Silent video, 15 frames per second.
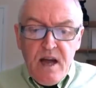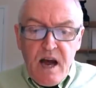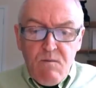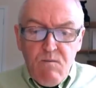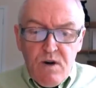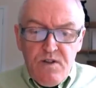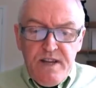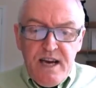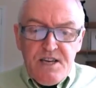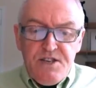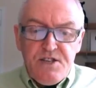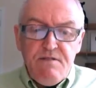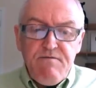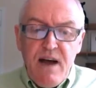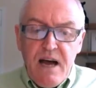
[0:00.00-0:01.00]
And what they
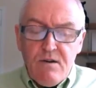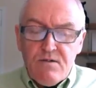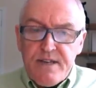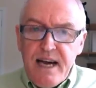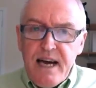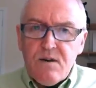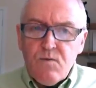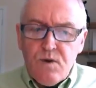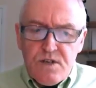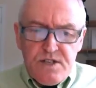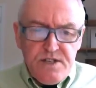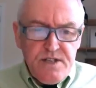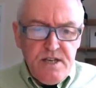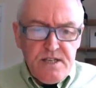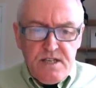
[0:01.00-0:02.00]
actually found out
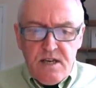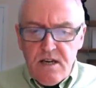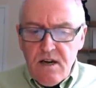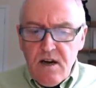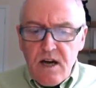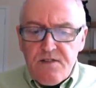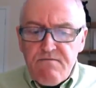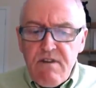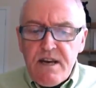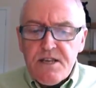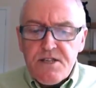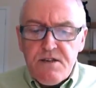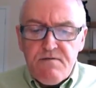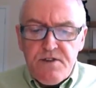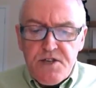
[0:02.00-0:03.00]
was that a
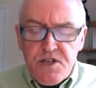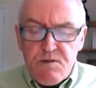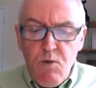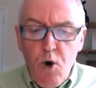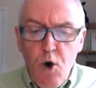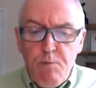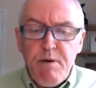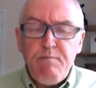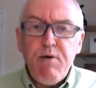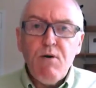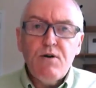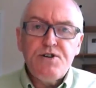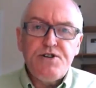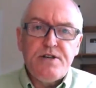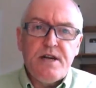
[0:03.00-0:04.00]
relatively small
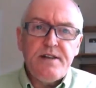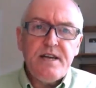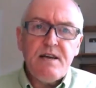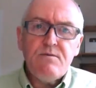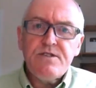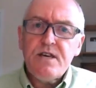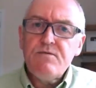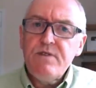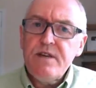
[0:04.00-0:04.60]
proportion, I think it was